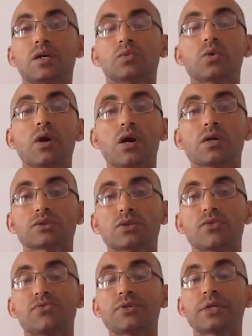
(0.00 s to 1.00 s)

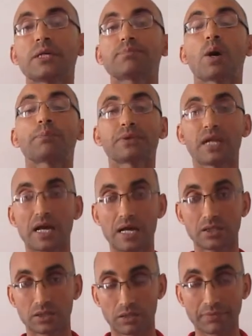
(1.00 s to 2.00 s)
was very
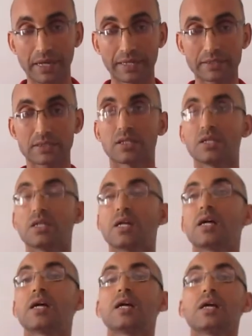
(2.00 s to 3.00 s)
popular,
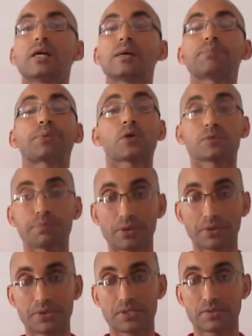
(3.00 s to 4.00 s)

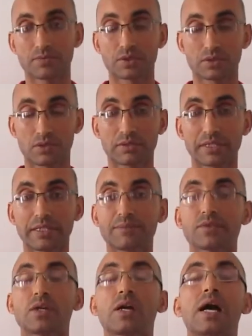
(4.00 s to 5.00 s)
prosperous,
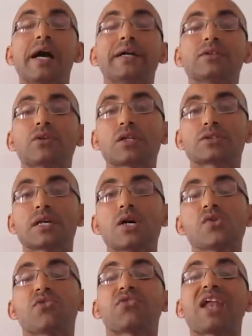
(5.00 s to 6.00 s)
and
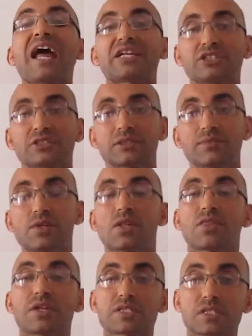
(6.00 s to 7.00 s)
also flourished.
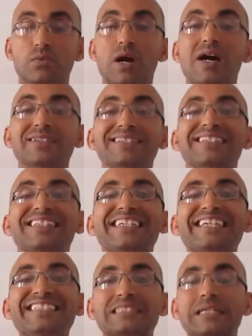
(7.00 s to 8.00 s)
That's why
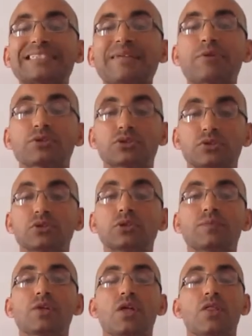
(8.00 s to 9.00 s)
it contributed
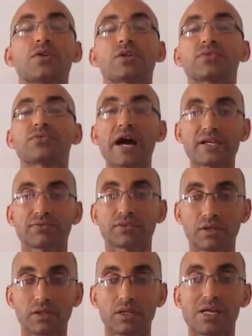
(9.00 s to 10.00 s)
to the
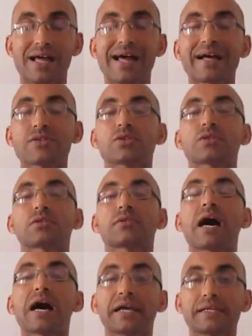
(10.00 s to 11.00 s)
revival and to the
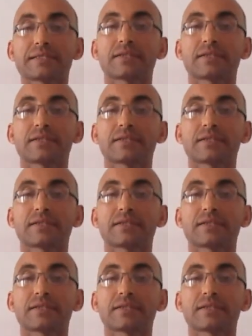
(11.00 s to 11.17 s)
rise